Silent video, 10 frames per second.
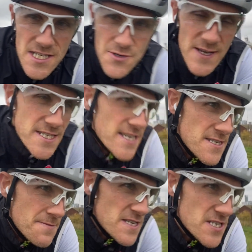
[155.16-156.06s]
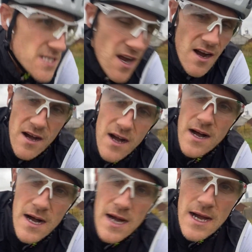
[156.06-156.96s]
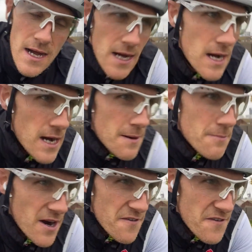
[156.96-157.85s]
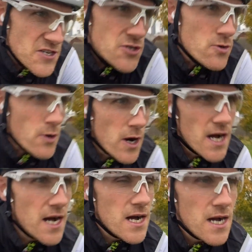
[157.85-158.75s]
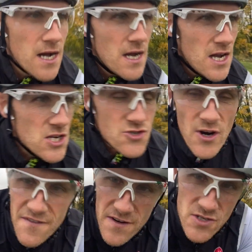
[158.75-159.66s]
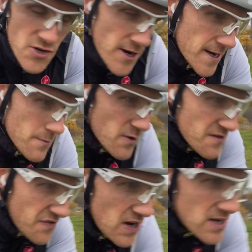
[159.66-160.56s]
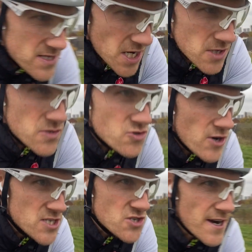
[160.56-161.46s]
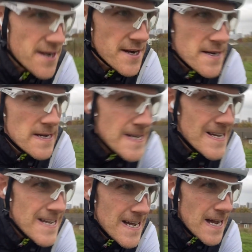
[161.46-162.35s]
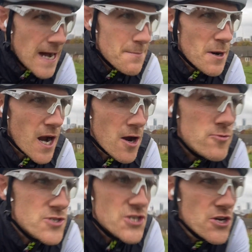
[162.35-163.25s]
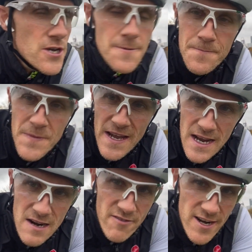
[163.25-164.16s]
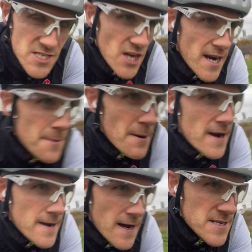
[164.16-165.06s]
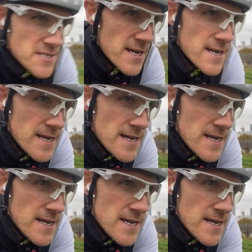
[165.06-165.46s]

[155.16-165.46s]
week sees me start my official triathlon training with Total Tri Training and my coach. Really excited about it, actually.